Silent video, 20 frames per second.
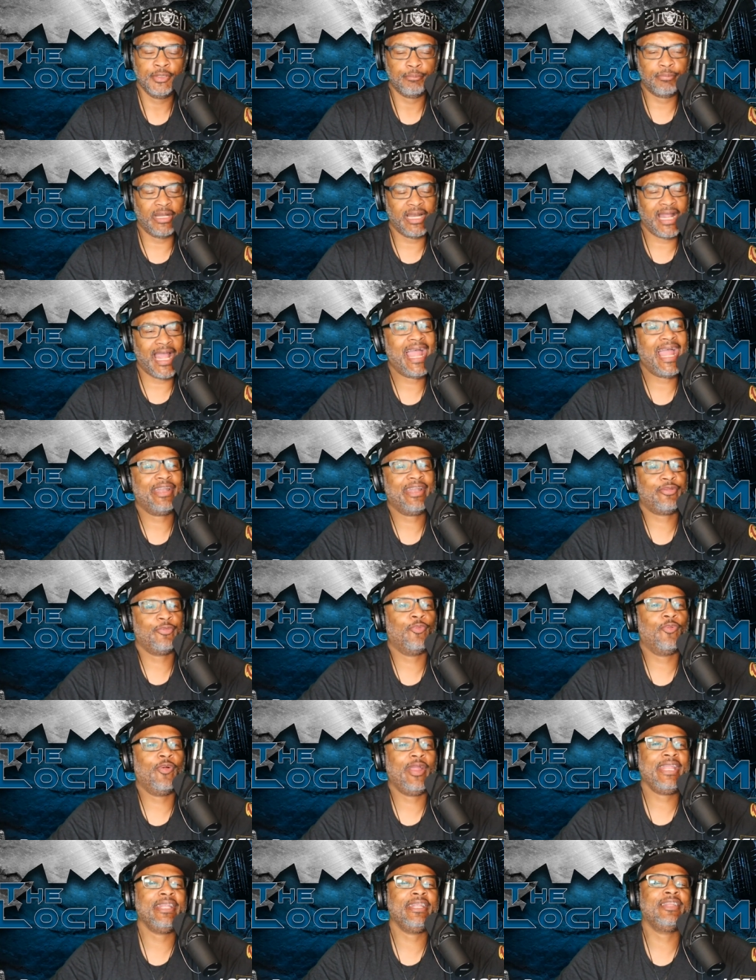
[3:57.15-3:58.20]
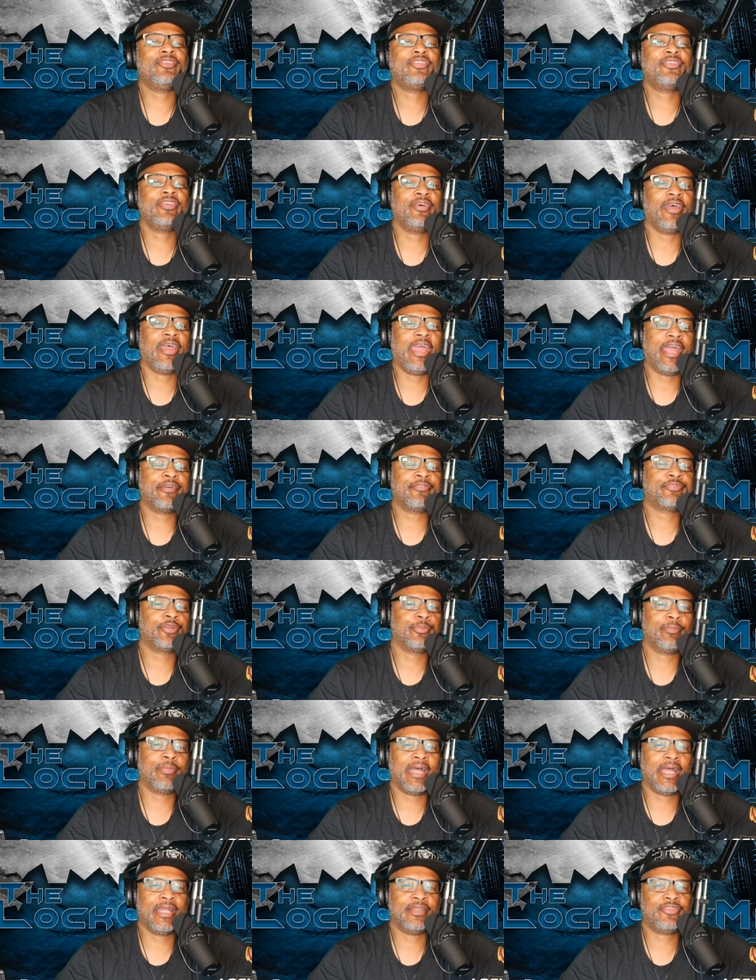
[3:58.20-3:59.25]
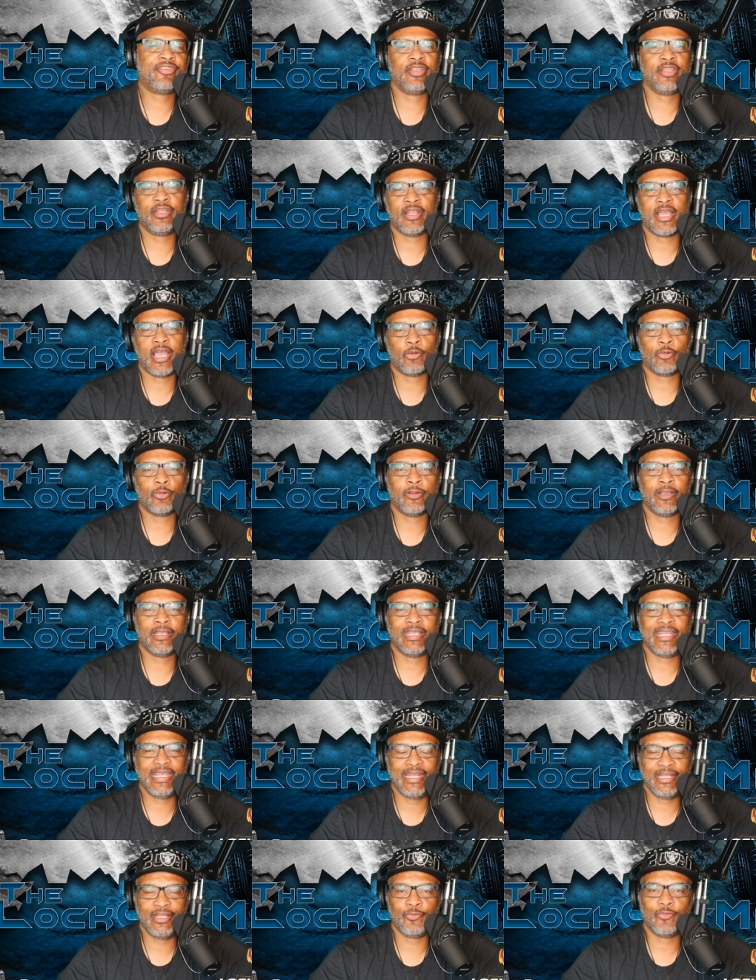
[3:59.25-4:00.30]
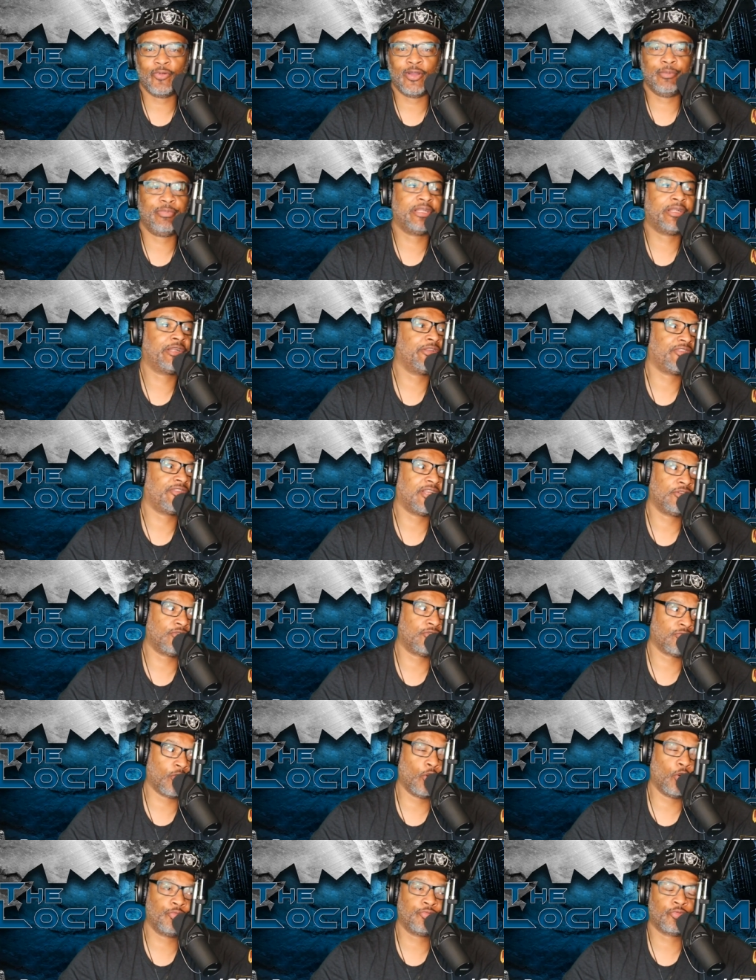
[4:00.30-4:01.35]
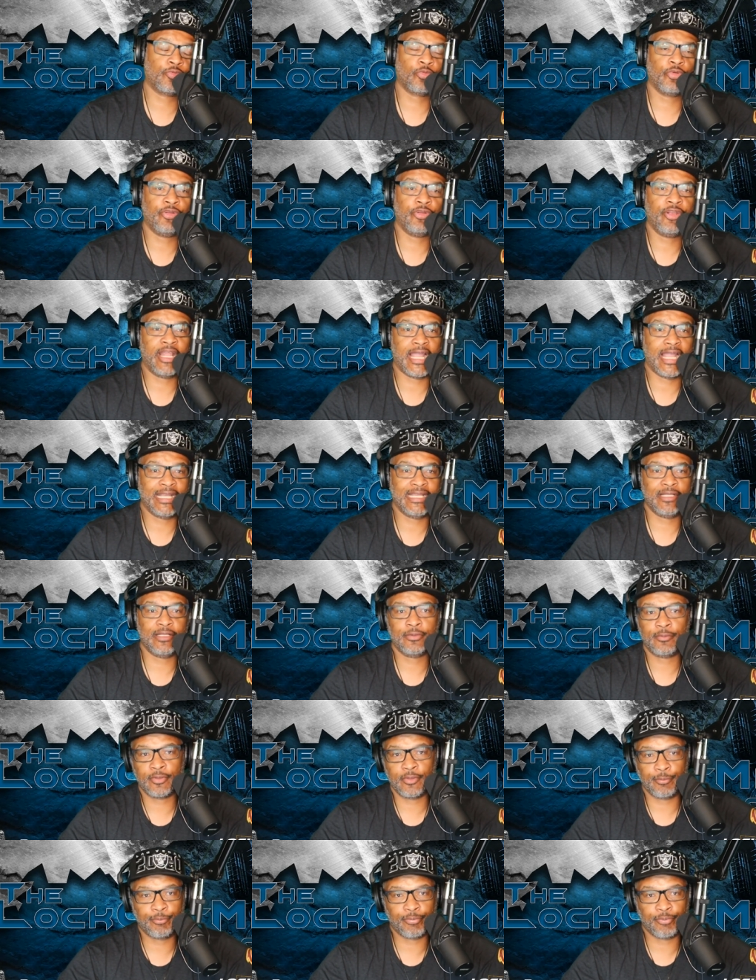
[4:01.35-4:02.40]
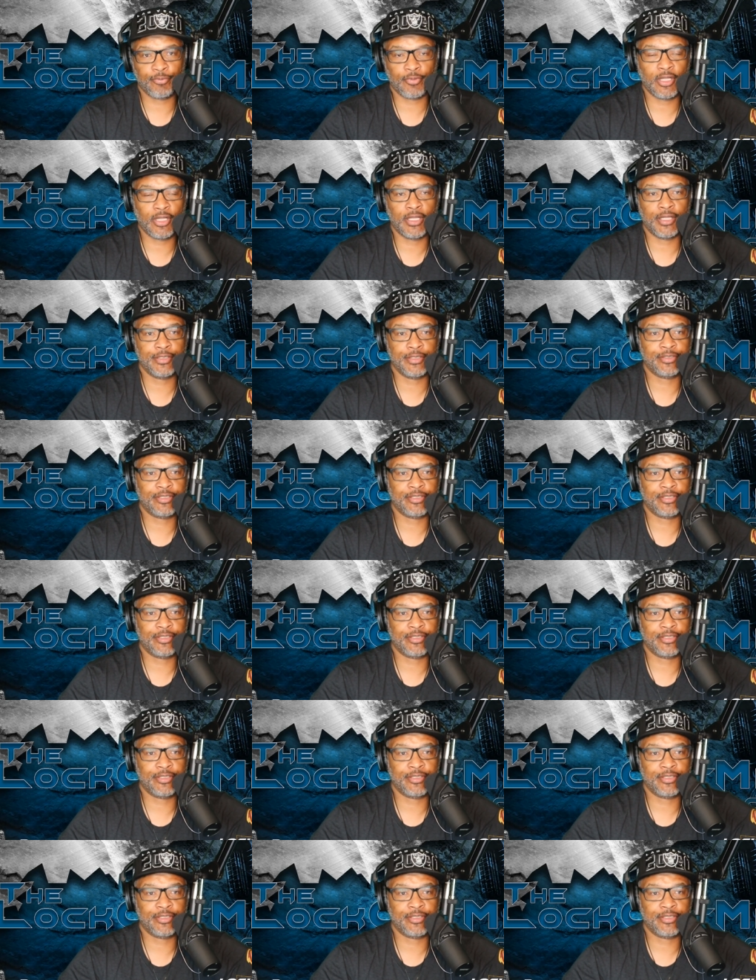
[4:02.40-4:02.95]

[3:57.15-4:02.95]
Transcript: But I had to wait until after my ten hour anyway because I drove through the night the uh, the